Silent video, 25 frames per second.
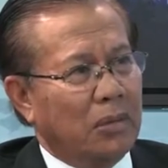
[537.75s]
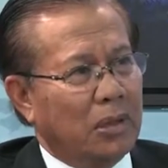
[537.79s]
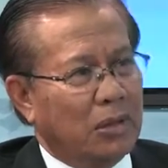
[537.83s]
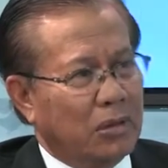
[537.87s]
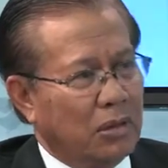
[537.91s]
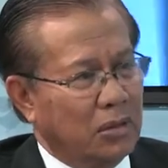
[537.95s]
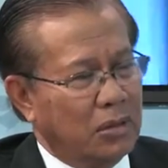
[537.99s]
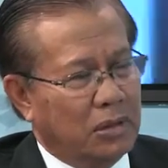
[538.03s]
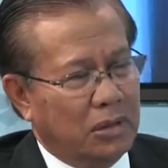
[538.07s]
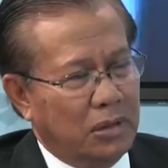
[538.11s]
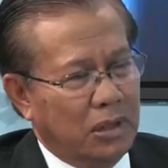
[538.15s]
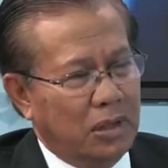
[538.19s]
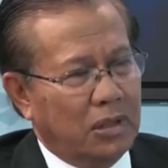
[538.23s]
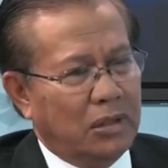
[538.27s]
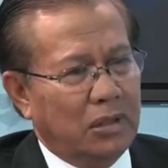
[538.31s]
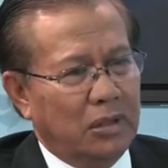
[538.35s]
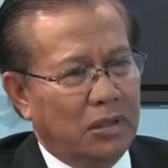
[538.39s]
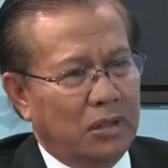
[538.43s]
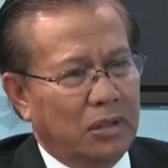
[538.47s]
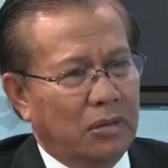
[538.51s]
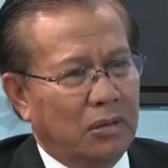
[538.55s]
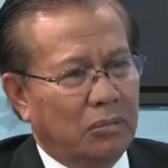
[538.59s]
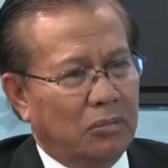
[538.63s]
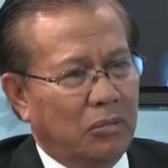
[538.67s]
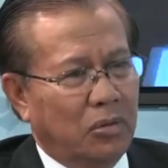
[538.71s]
because this
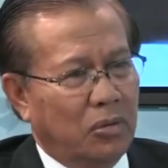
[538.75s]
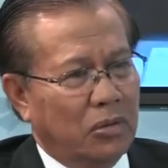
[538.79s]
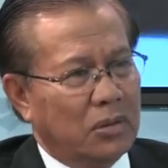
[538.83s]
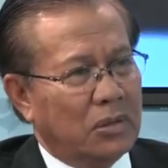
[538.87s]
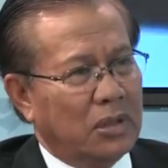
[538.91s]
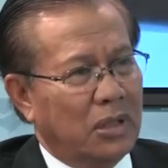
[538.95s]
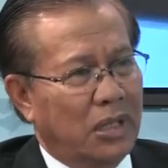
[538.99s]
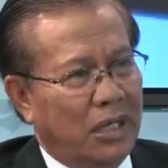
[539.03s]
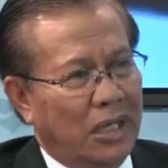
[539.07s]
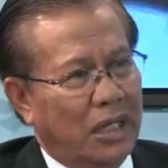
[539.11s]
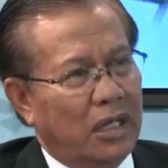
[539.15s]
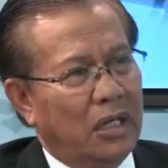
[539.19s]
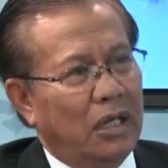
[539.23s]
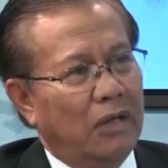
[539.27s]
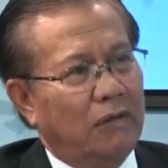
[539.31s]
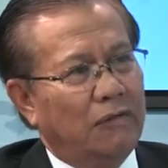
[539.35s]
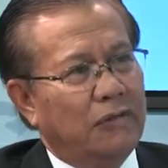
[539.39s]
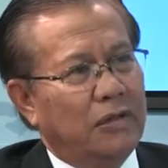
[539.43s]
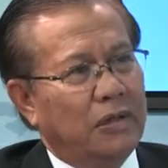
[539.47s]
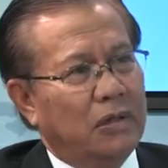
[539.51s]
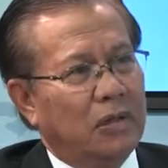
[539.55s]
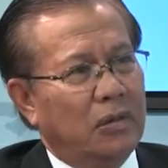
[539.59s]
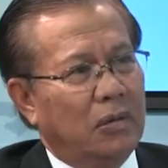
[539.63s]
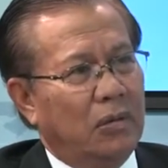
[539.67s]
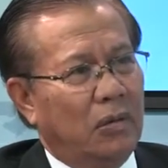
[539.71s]
is the most land
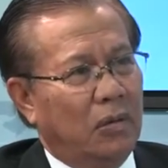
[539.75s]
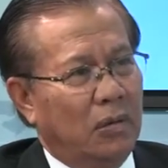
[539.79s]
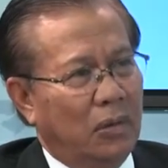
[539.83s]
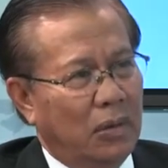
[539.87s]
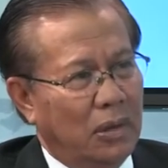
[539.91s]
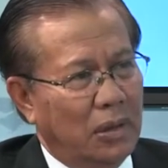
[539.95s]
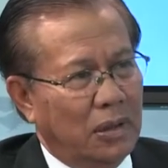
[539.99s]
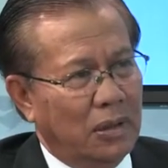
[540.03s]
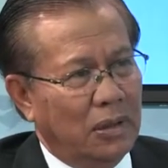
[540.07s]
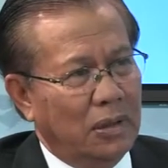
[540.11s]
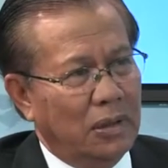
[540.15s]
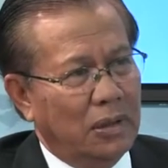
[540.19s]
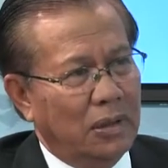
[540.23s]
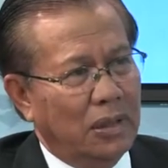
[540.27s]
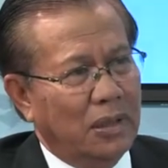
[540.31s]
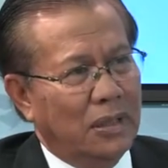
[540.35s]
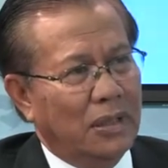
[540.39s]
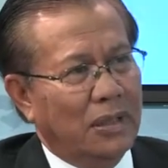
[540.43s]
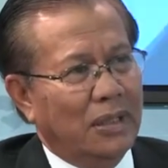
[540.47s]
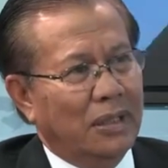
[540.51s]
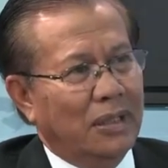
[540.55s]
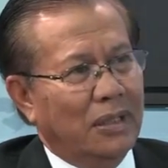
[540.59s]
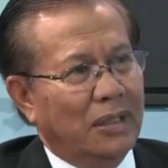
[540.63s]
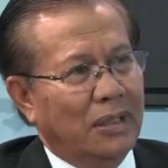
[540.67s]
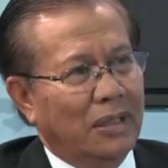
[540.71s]
efficient oil
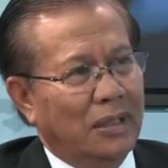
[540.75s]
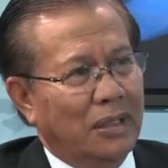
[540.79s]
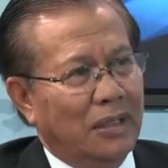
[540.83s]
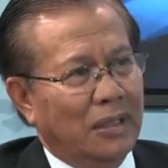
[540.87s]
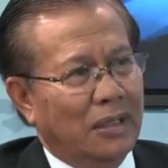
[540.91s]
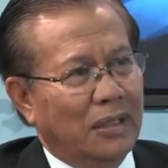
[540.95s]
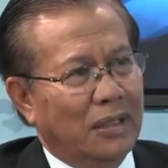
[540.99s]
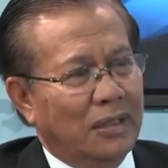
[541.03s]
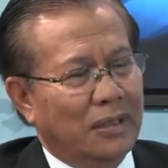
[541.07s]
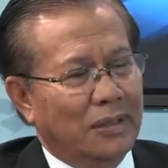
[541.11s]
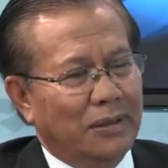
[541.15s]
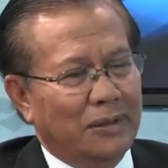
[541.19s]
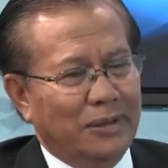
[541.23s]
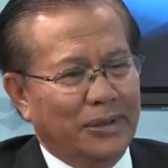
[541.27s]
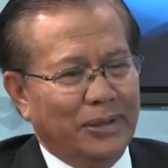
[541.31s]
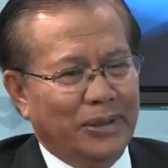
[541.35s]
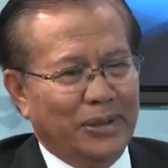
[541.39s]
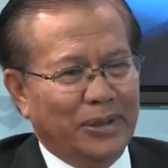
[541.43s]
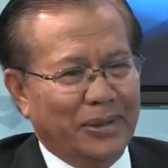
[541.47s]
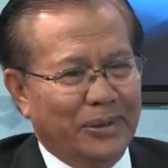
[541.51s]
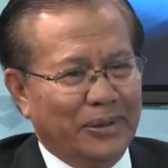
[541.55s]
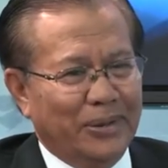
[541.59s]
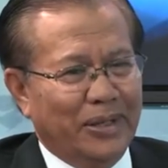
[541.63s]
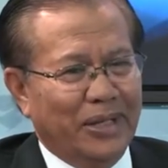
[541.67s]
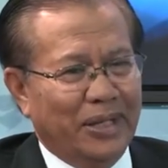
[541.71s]
uh,
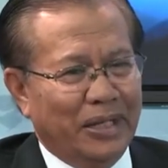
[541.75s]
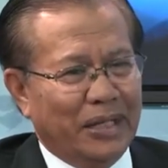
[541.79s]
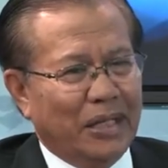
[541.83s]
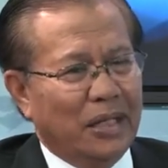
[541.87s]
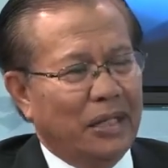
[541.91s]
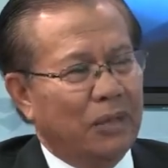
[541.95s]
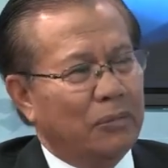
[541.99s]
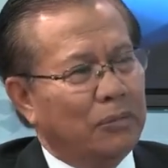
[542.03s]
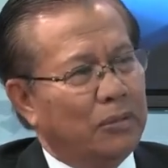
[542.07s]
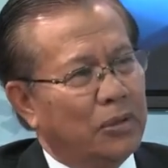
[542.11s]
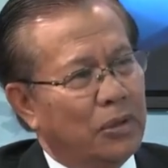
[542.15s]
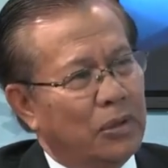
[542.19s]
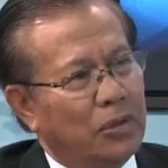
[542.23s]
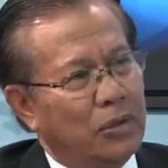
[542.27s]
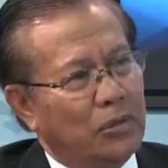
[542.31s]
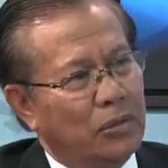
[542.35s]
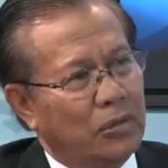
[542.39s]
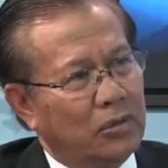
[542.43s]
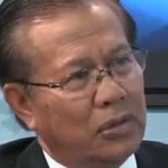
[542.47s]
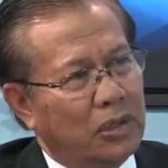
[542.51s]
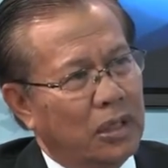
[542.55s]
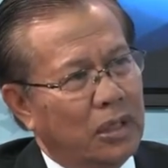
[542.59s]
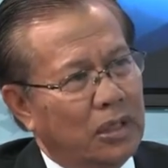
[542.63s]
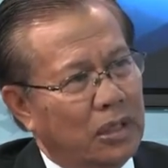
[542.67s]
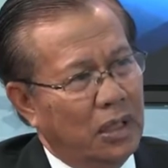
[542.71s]
you know that can
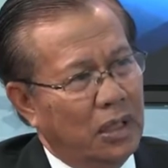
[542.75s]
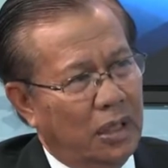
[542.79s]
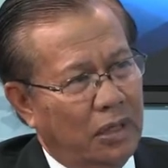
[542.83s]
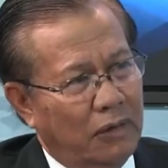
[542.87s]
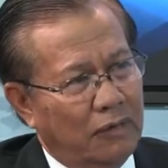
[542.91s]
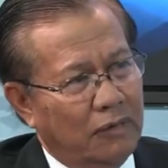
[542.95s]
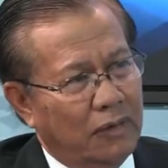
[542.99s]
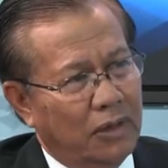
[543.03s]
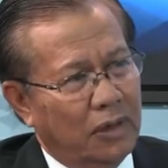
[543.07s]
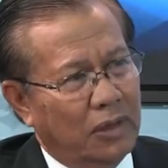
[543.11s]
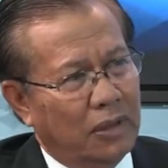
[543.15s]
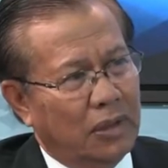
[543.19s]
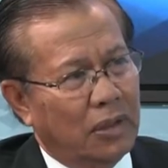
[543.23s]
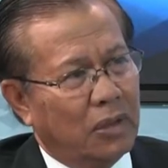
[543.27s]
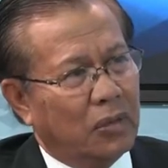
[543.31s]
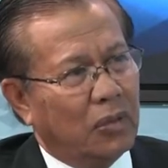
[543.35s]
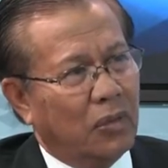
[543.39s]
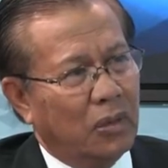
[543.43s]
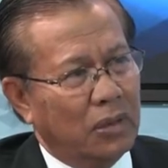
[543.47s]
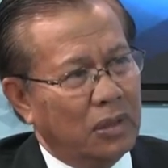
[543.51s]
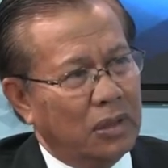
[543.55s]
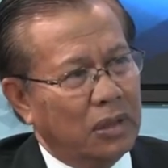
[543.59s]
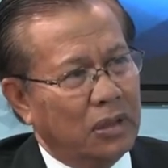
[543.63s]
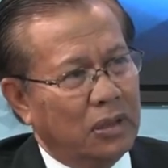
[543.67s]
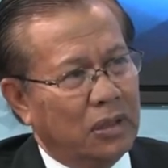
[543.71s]
produce deliver the
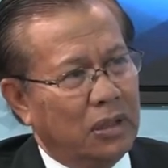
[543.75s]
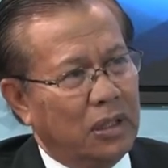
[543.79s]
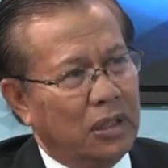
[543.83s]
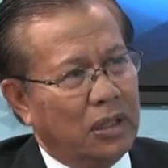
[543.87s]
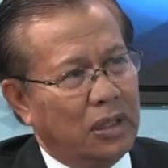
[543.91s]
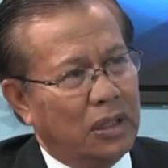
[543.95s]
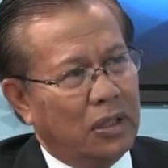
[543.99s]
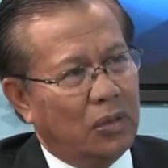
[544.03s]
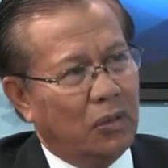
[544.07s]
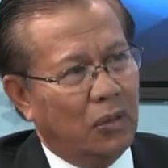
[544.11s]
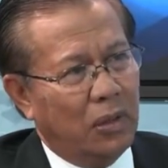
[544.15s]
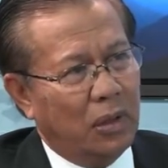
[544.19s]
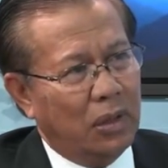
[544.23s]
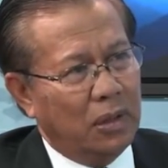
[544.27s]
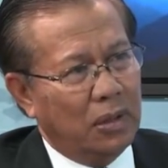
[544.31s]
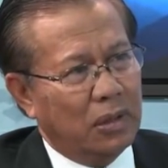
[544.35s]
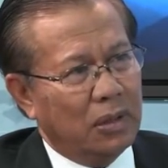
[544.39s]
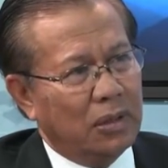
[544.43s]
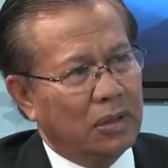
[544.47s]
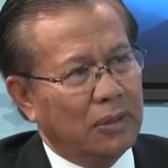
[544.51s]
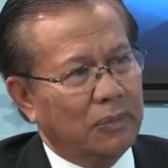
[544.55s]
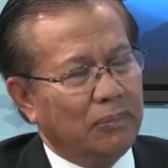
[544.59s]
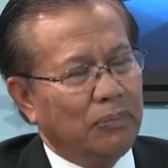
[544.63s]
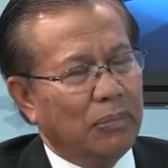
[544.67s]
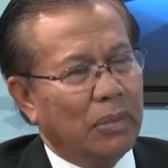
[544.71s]
quantity
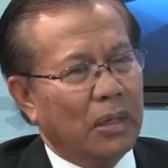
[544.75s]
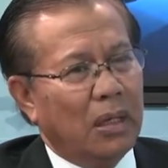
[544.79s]
required